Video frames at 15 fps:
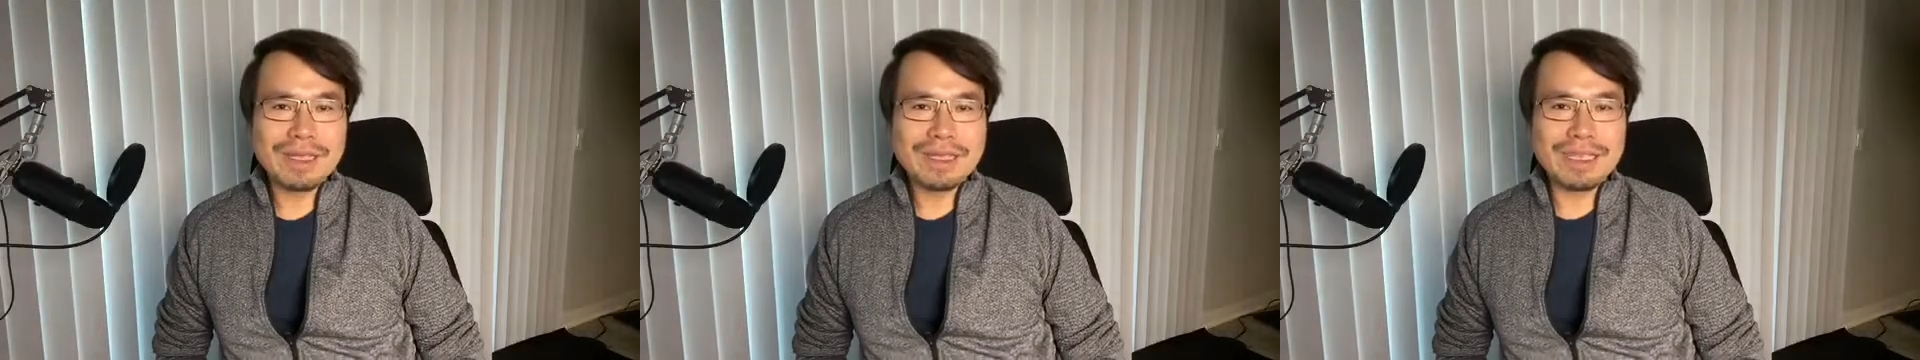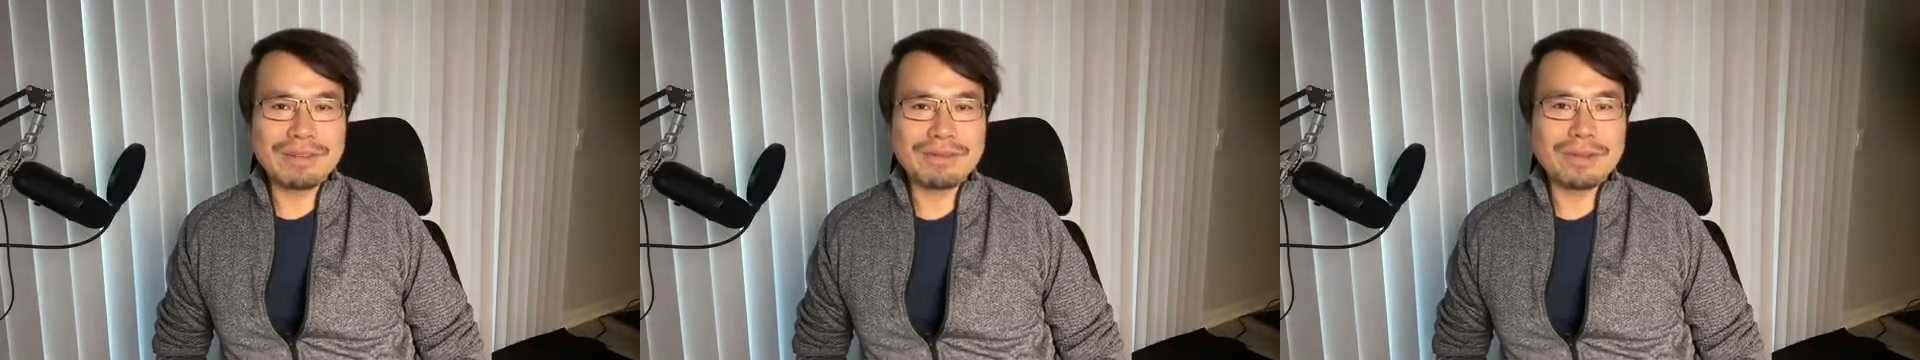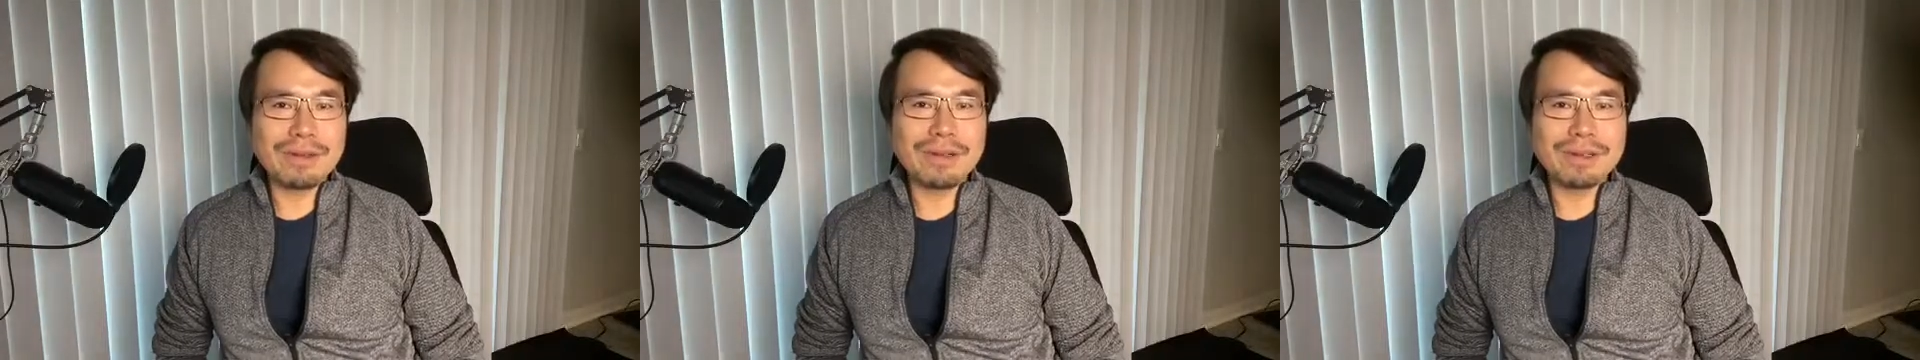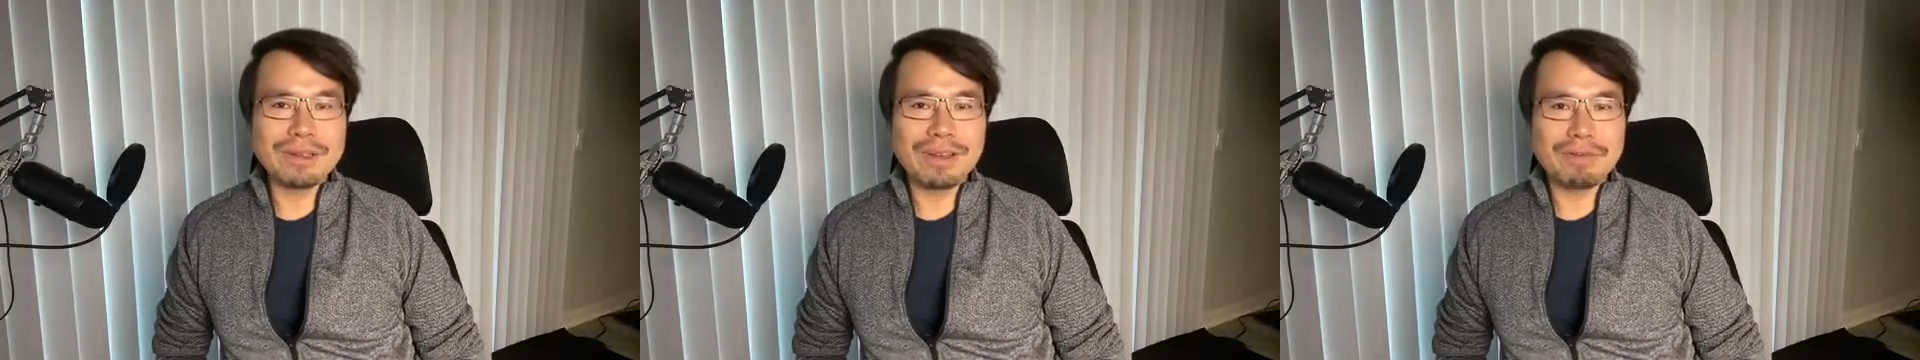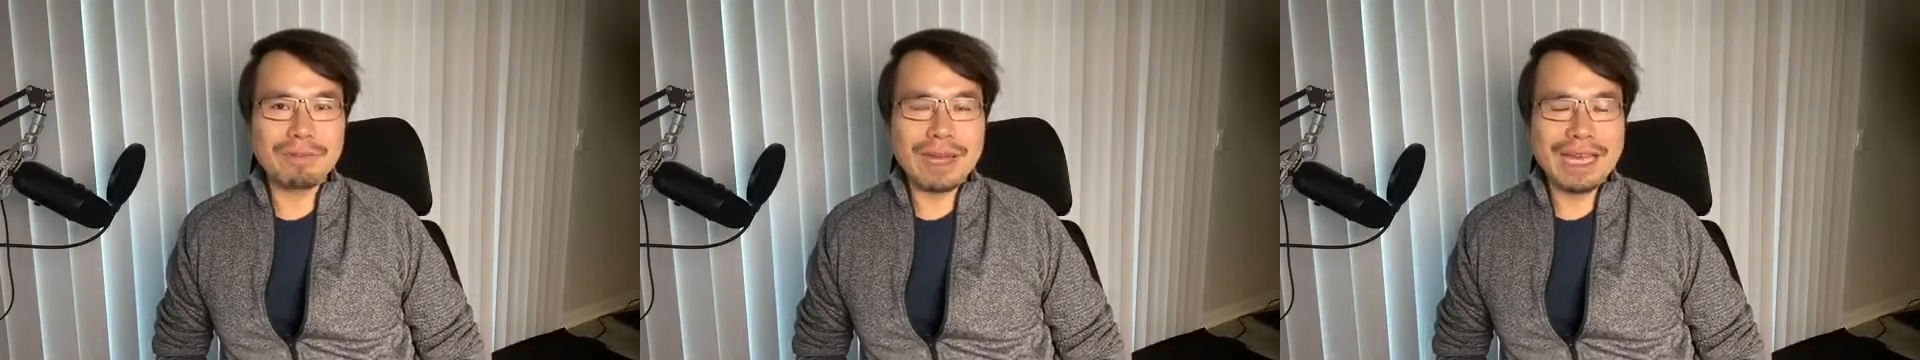take
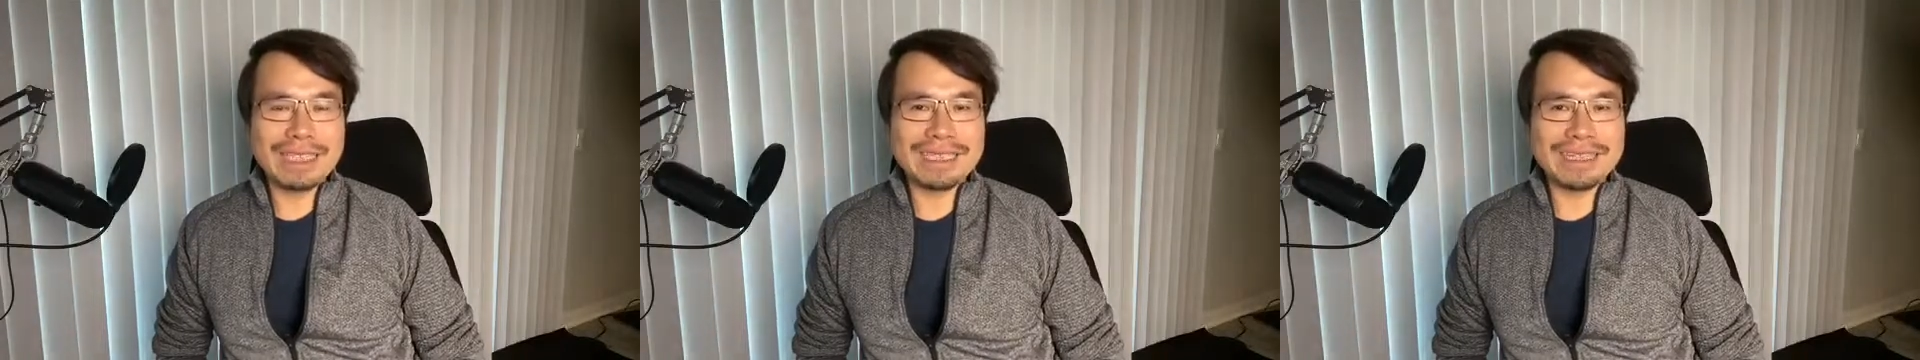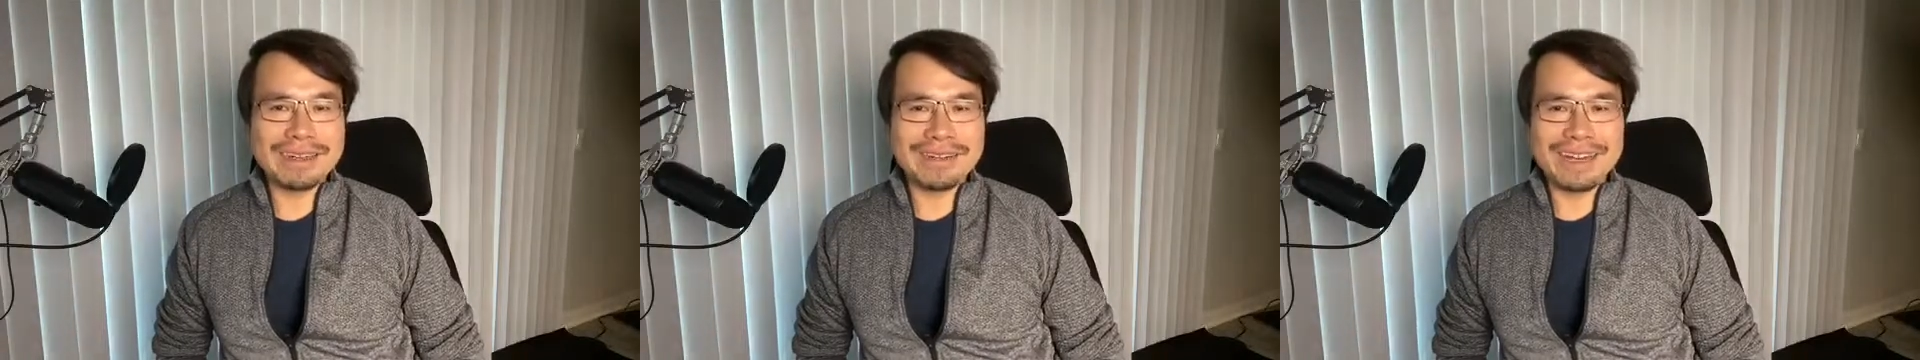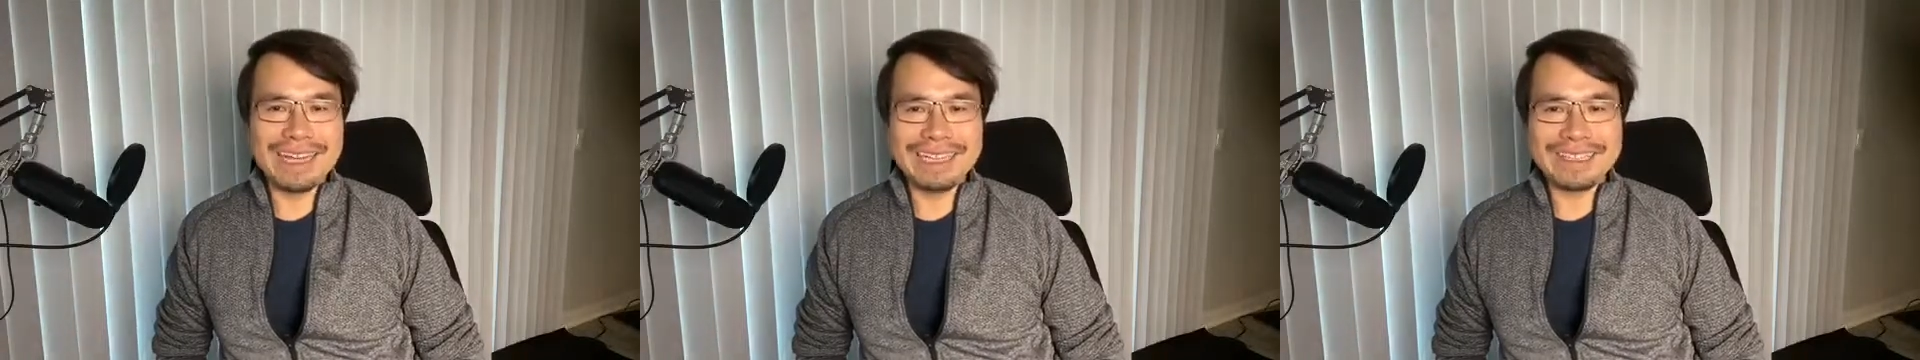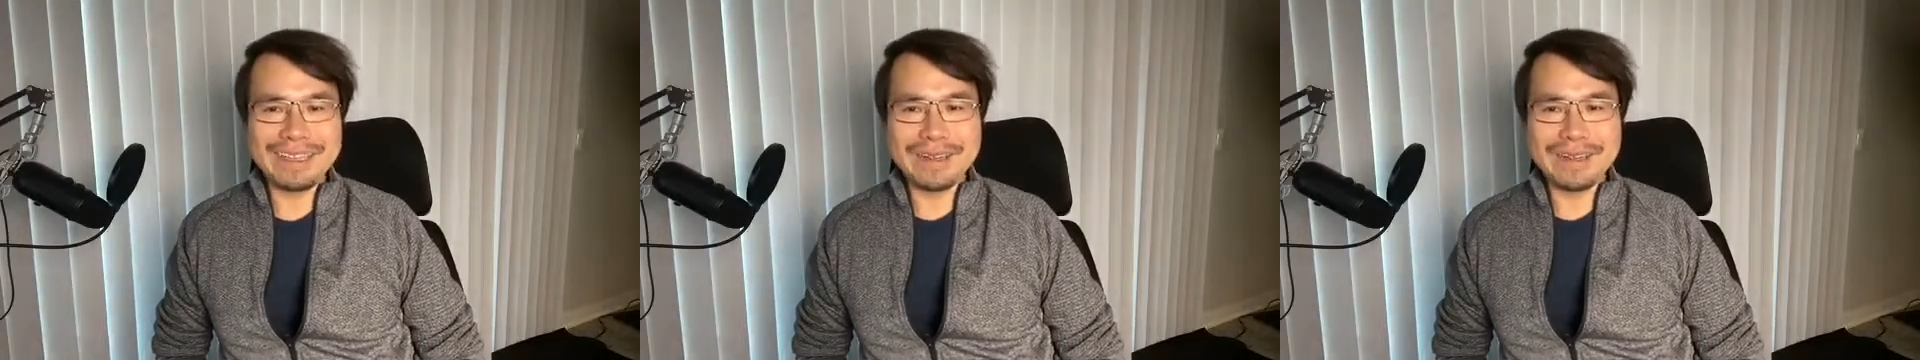photos of bison, right?